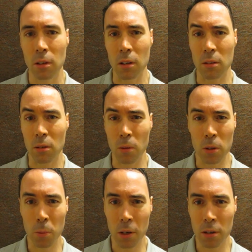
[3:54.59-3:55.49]
as low
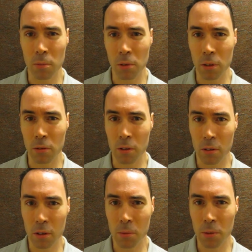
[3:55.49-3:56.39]
as possible under the
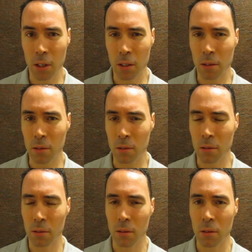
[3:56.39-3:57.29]
circumstances.
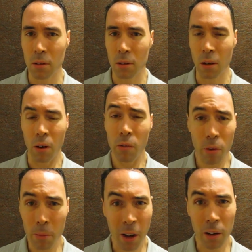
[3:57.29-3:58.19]
However,
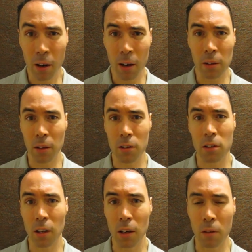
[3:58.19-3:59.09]
I'm not going to hide like a chicken.